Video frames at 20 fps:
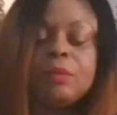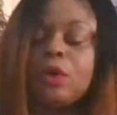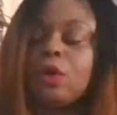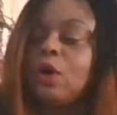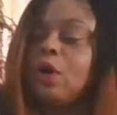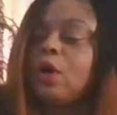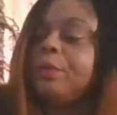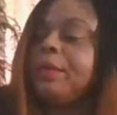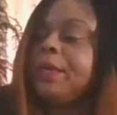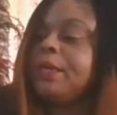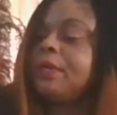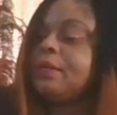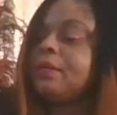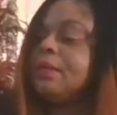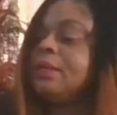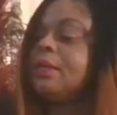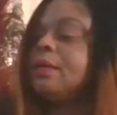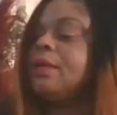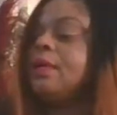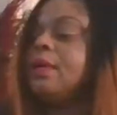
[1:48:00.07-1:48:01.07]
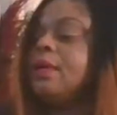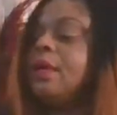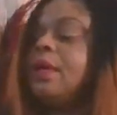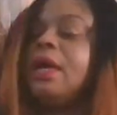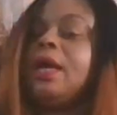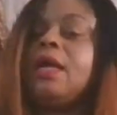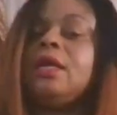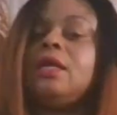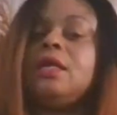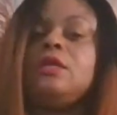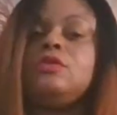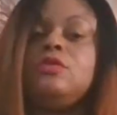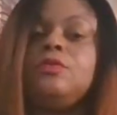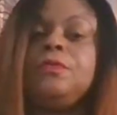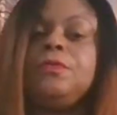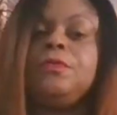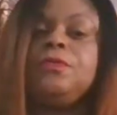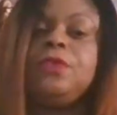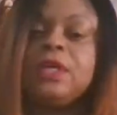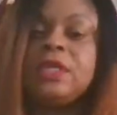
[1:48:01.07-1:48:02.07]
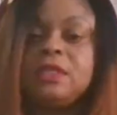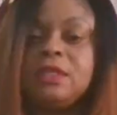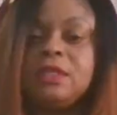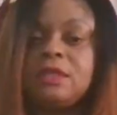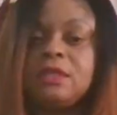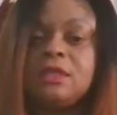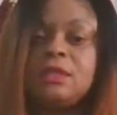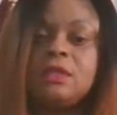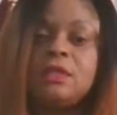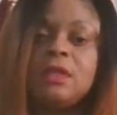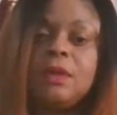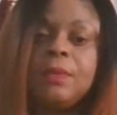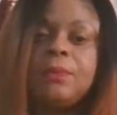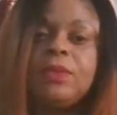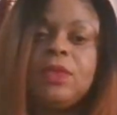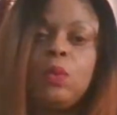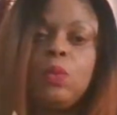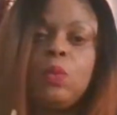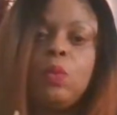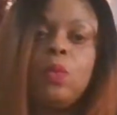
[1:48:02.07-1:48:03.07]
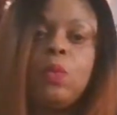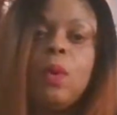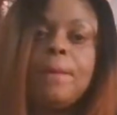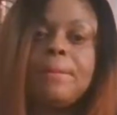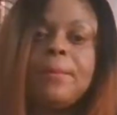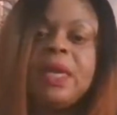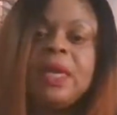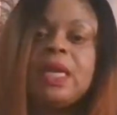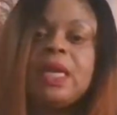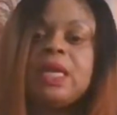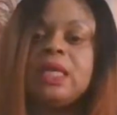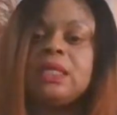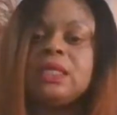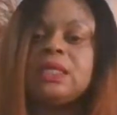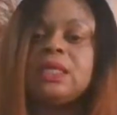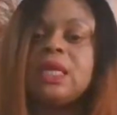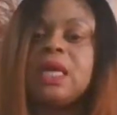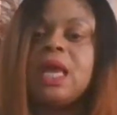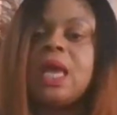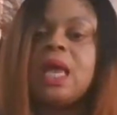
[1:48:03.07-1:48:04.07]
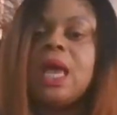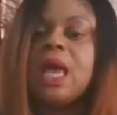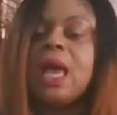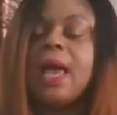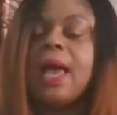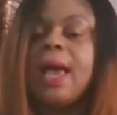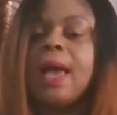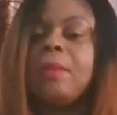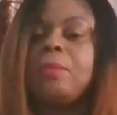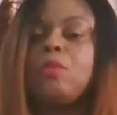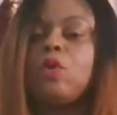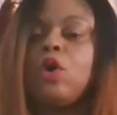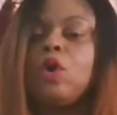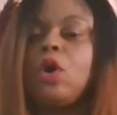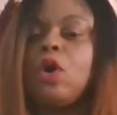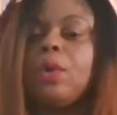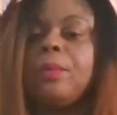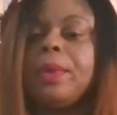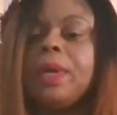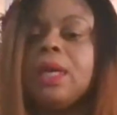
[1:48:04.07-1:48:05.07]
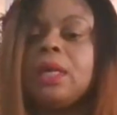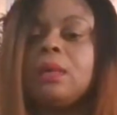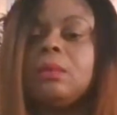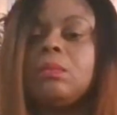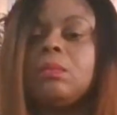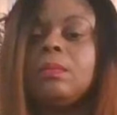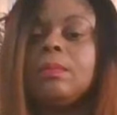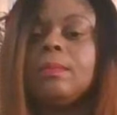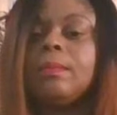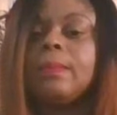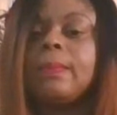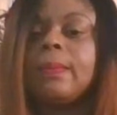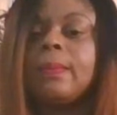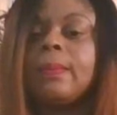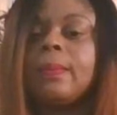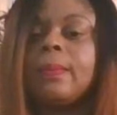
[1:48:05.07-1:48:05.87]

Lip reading: am coming. I need to fix something. 1 minute, I'm coming.